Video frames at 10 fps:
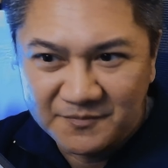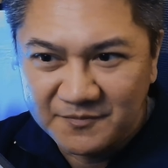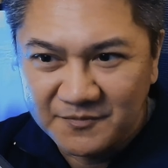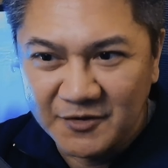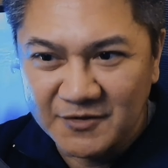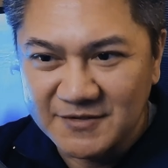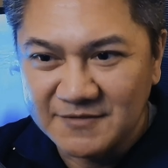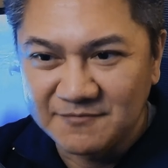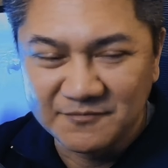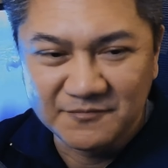there's
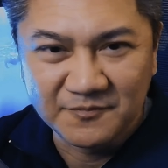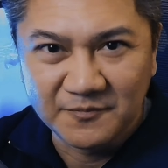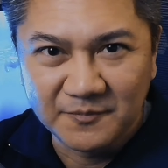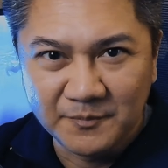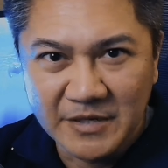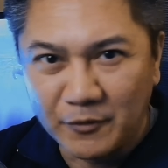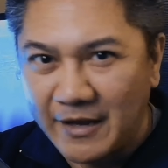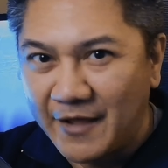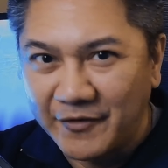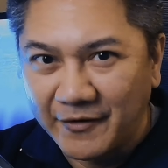people
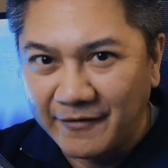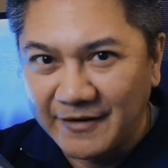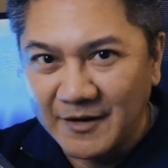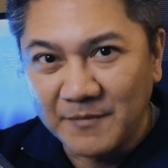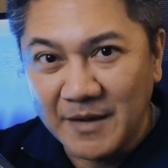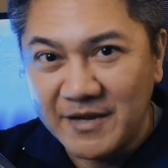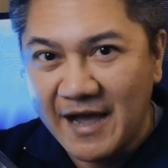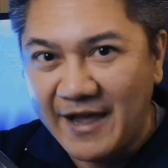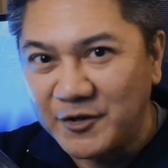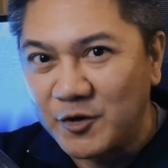out there that might be
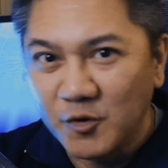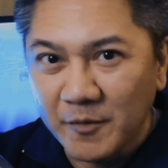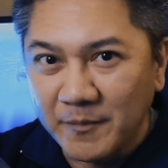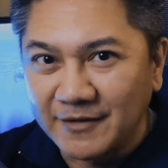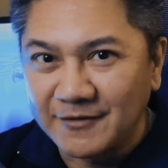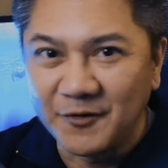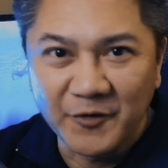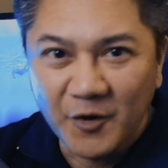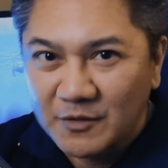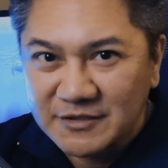eyeing your equipment. You don't
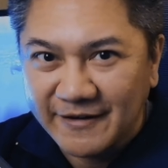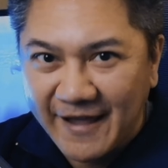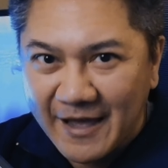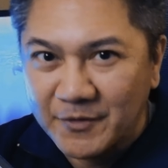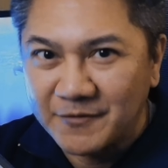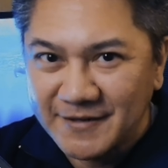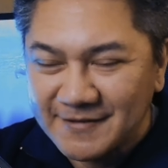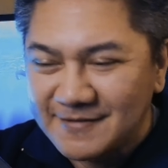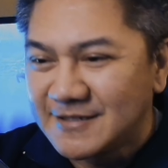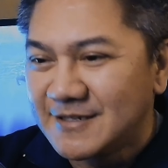know what's going to happen, right?
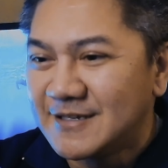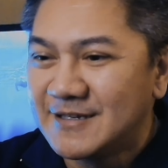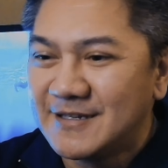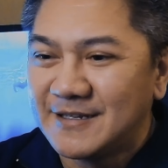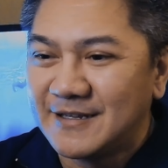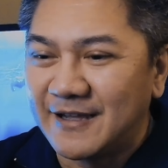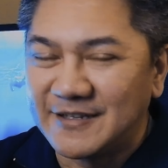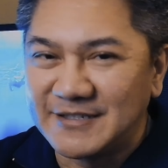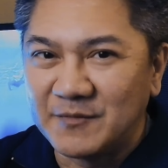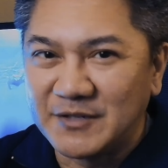At the
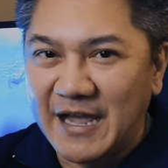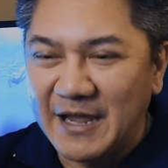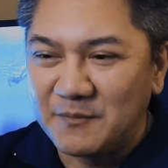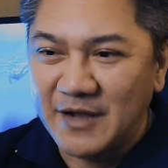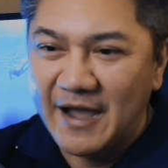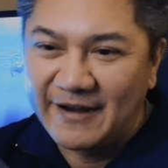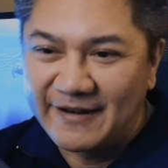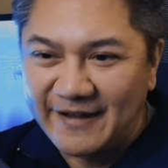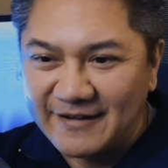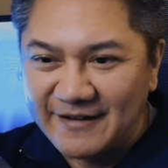same time, kind of
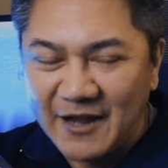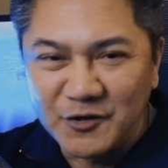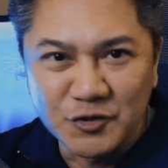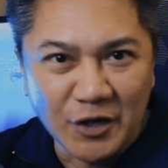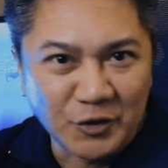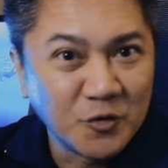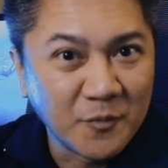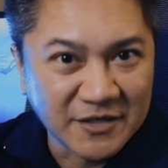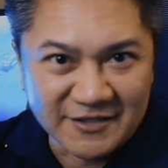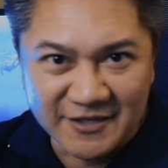like not draw too
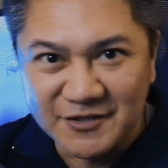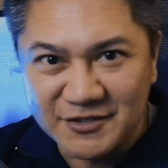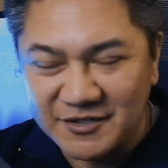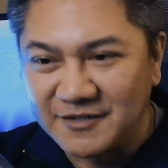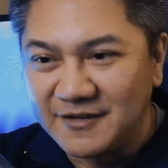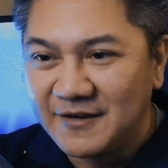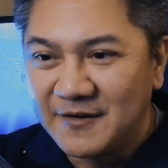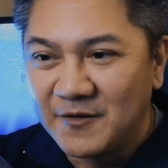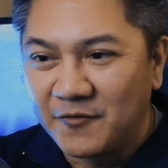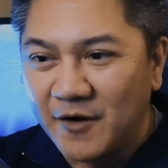much attention
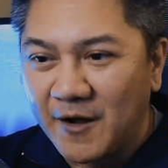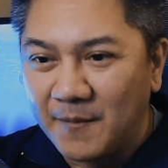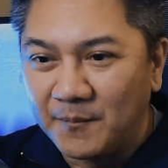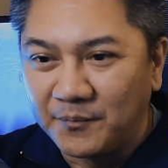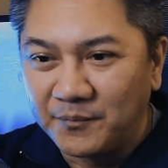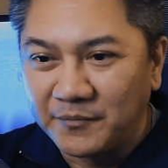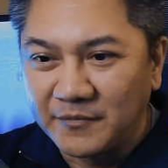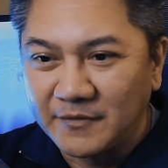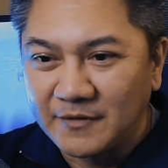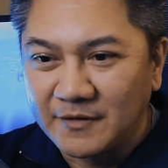from
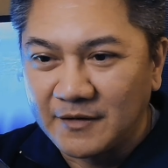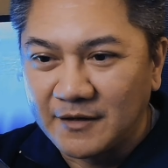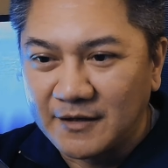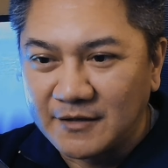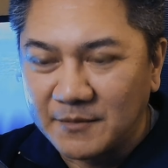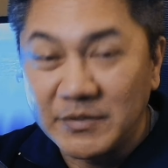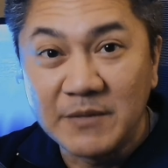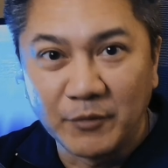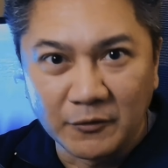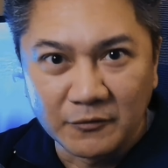the
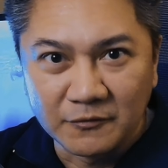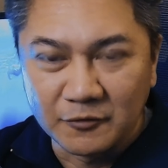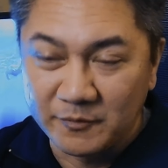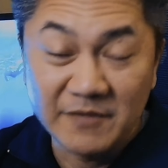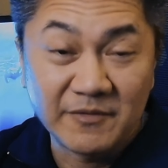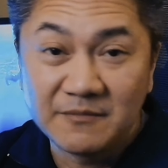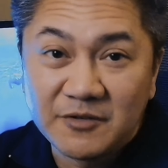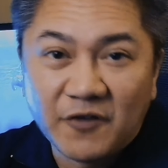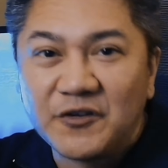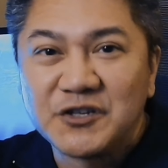people or even the
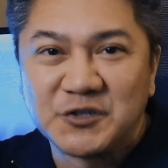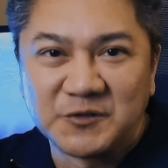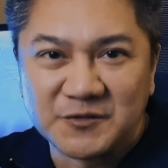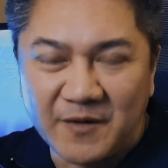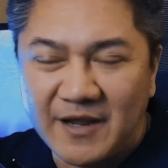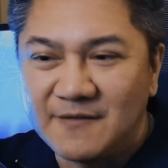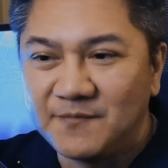officials, right?